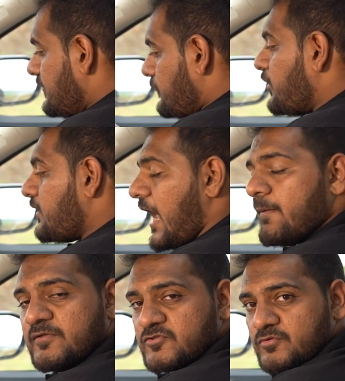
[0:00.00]
uh, what
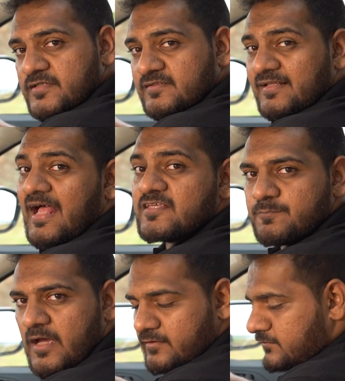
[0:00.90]
happens to this glass
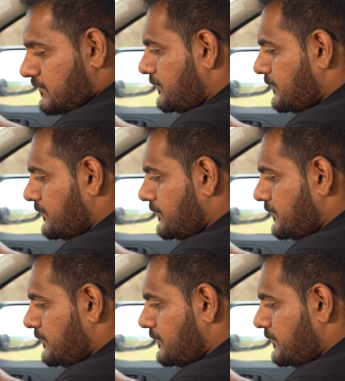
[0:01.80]
panel?